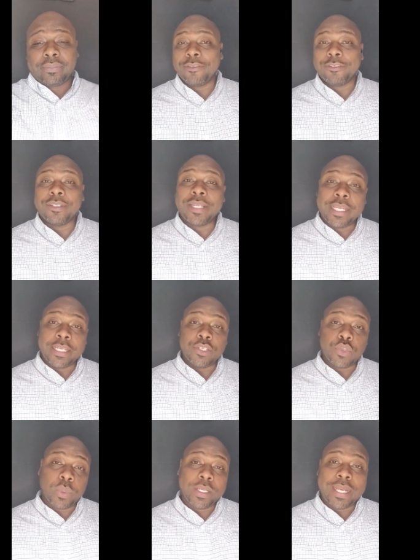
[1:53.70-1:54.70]
For in
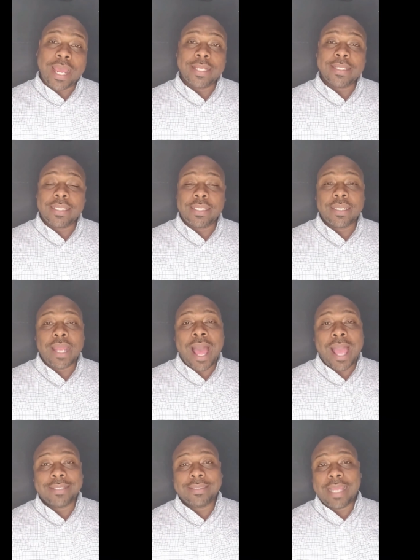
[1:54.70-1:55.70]
2019,
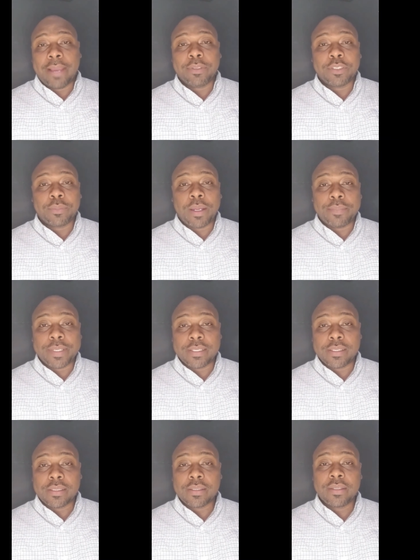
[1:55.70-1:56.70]
I established my
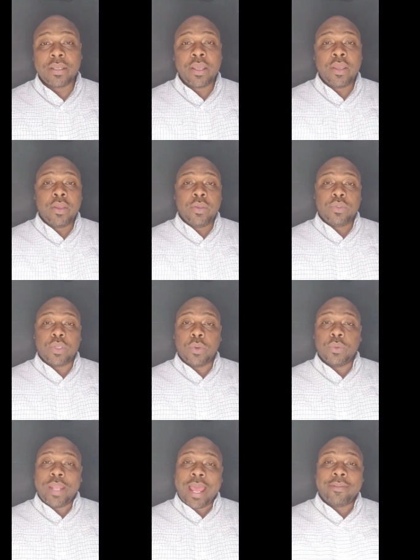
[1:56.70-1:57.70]
business.
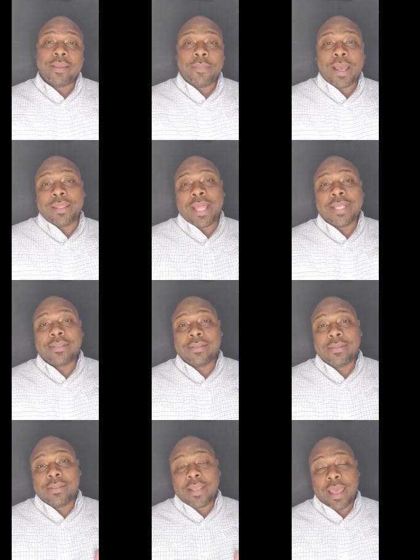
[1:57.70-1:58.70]
So now that my
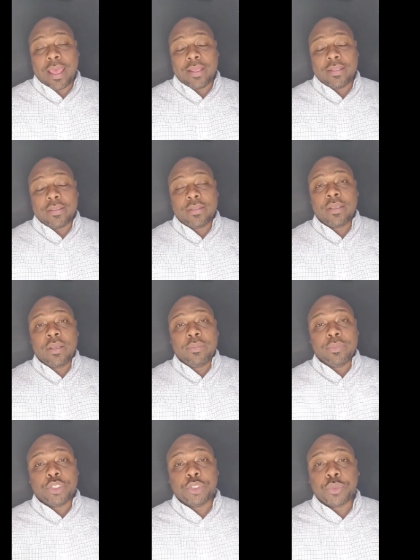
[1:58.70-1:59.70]
license has
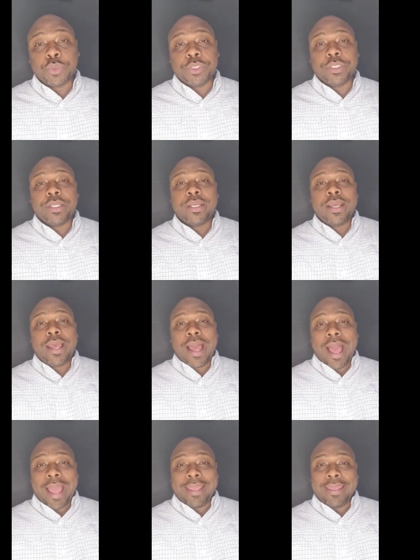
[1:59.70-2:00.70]
matured,
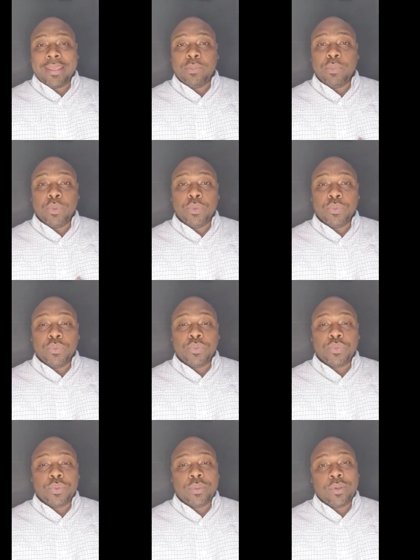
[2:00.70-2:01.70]
I can move
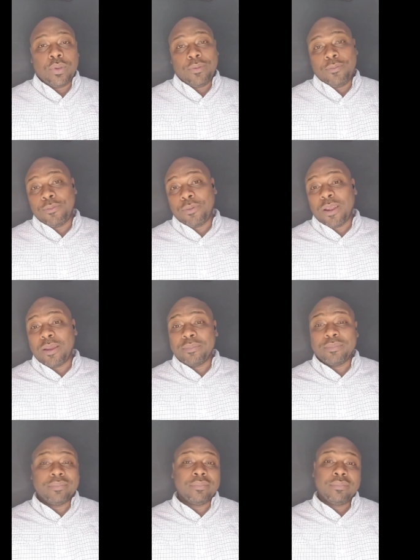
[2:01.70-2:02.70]
from